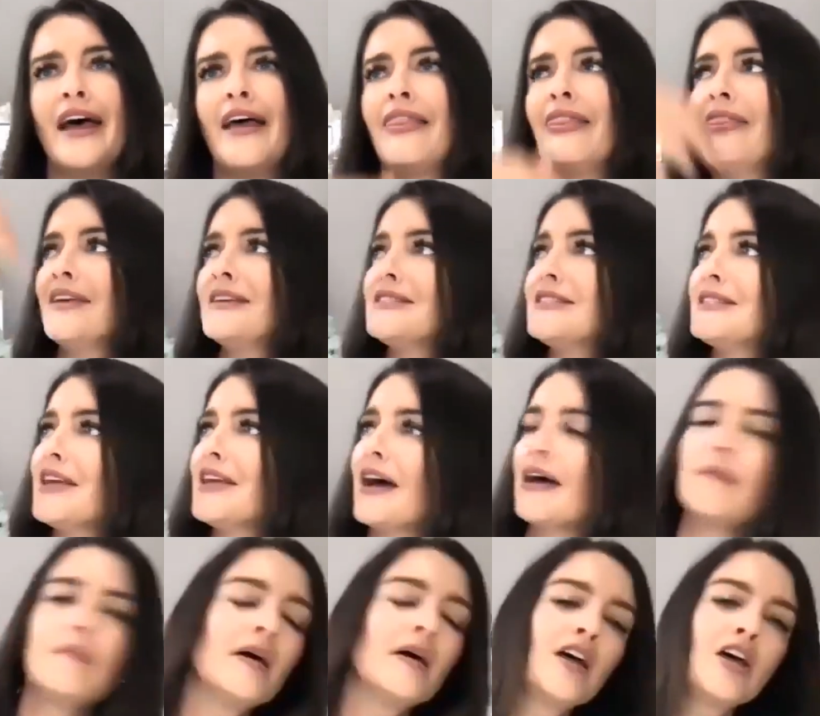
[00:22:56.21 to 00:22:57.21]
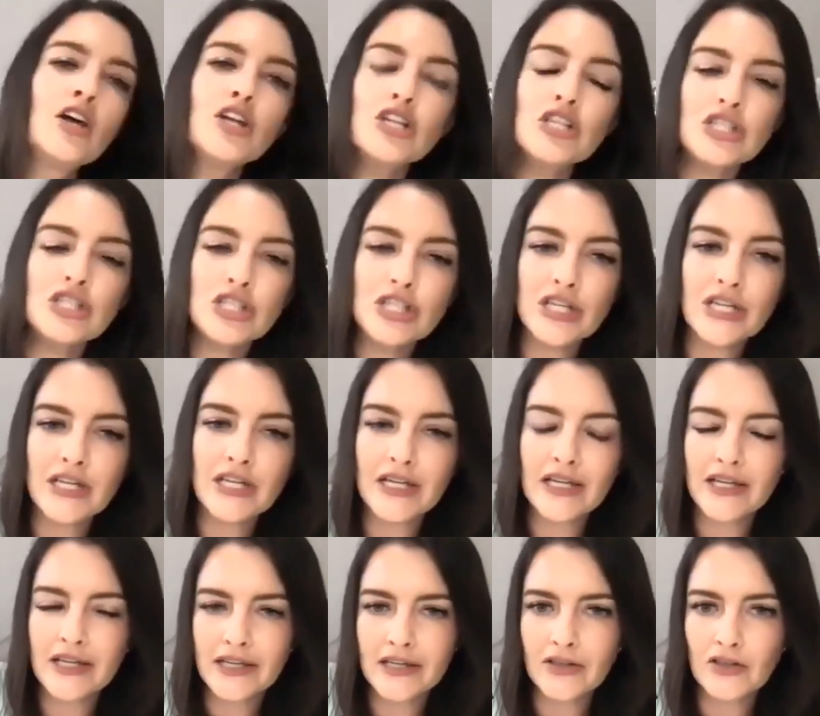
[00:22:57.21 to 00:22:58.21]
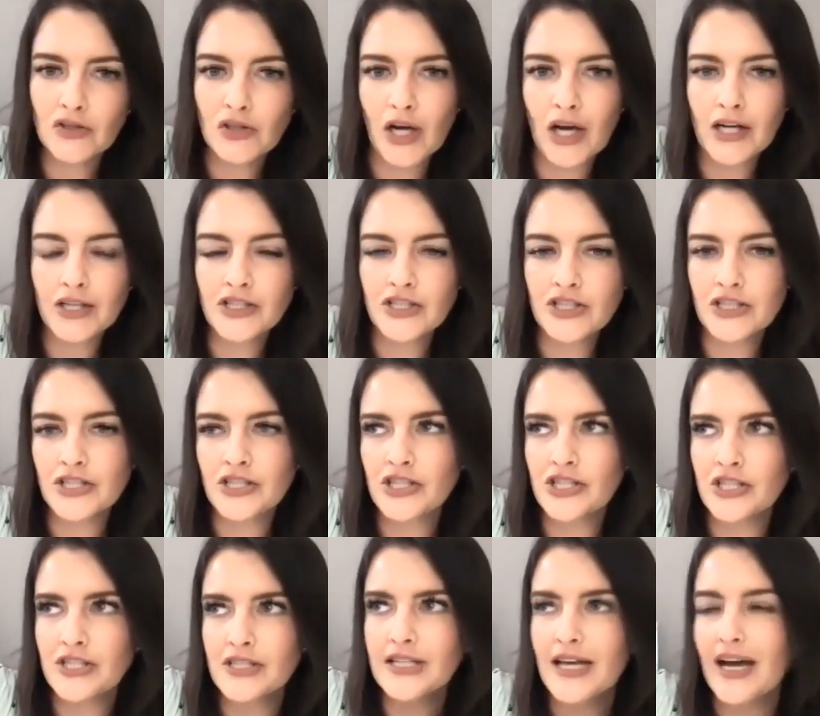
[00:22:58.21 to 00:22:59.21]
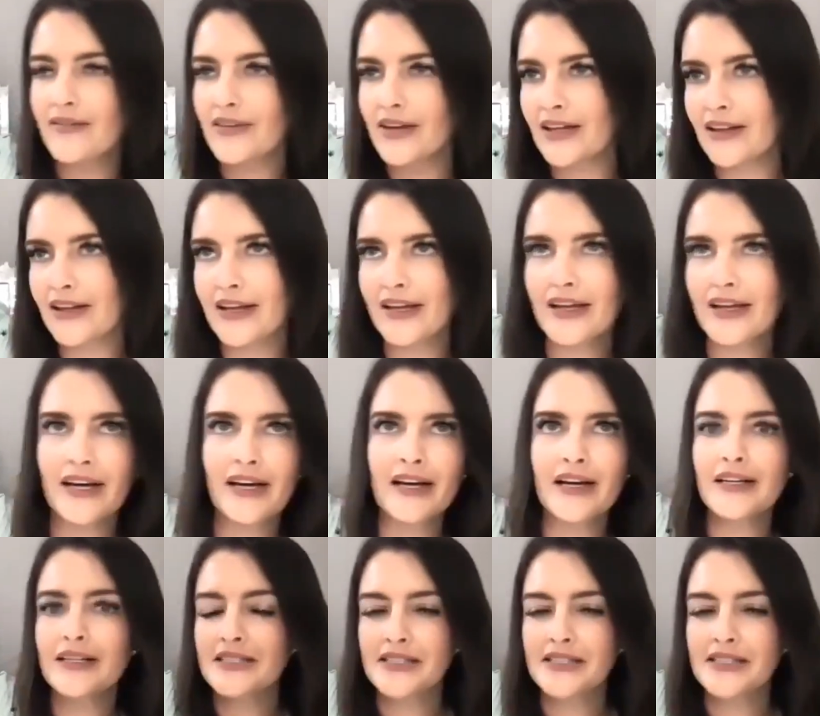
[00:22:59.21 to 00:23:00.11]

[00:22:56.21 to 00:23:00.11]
And this time she launched and she's having like a